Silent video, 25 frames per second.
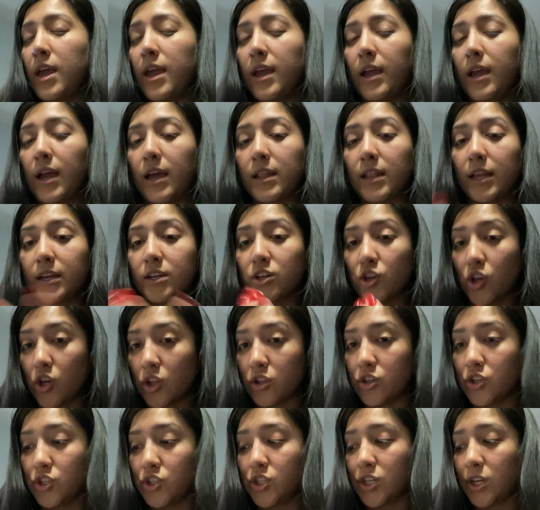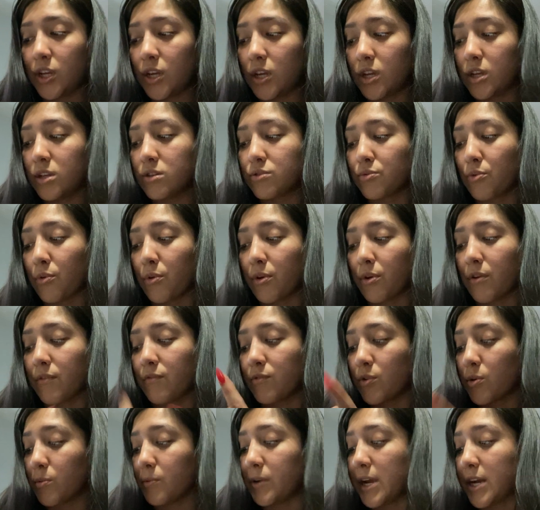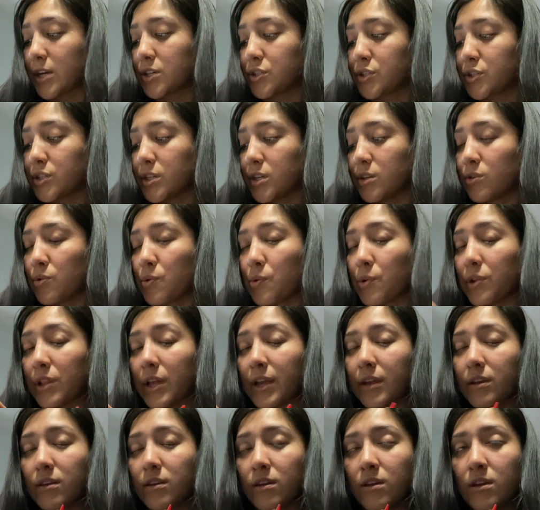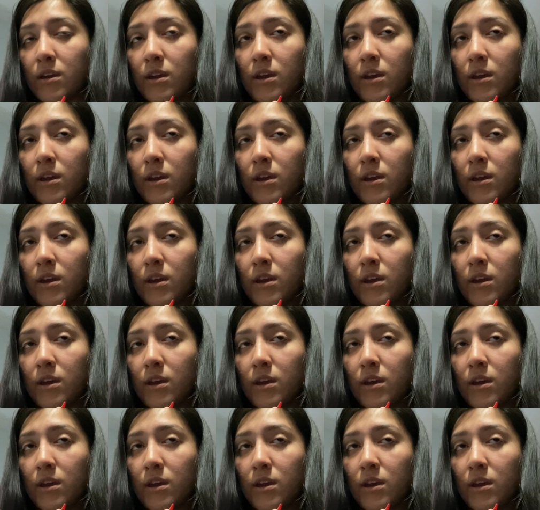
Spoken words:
it had like a color change, or if no reaction, or like